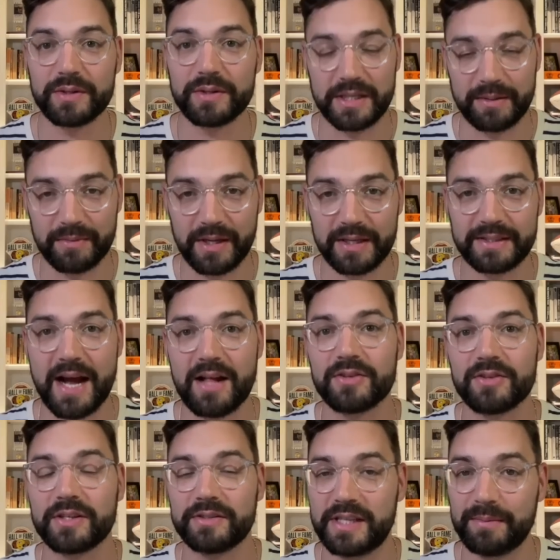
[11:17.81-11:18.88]
a team like
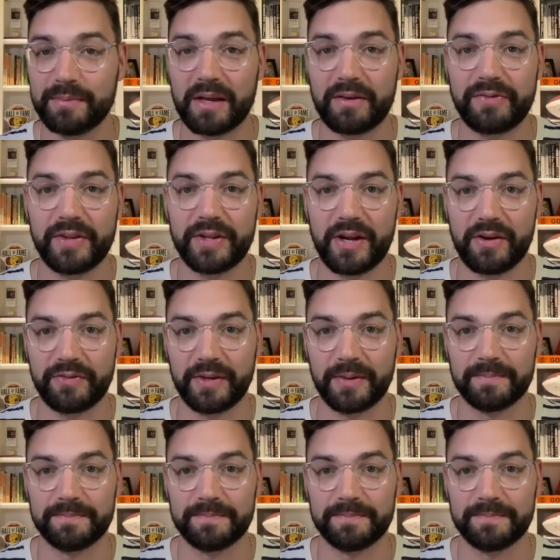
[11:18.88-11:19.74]
Dallas, a team like Philadelphia.